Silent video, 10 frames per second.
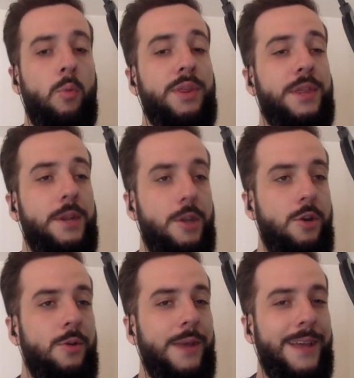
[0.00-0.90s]
With the
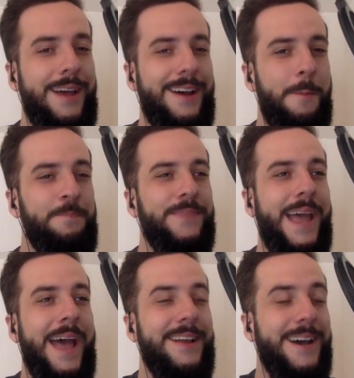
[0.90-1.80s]
new
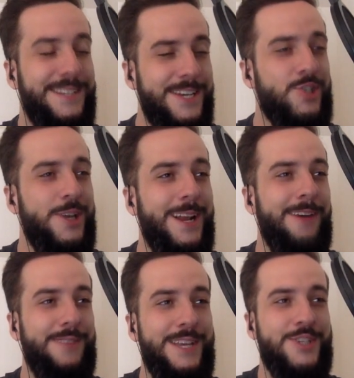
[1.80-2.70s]
addition
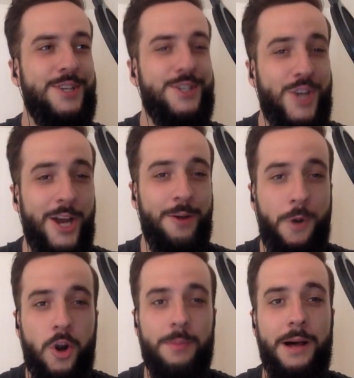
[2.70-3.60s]
of these Shadow
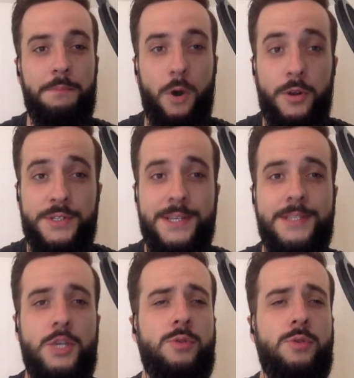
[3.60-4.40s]
Pokemon bonuses,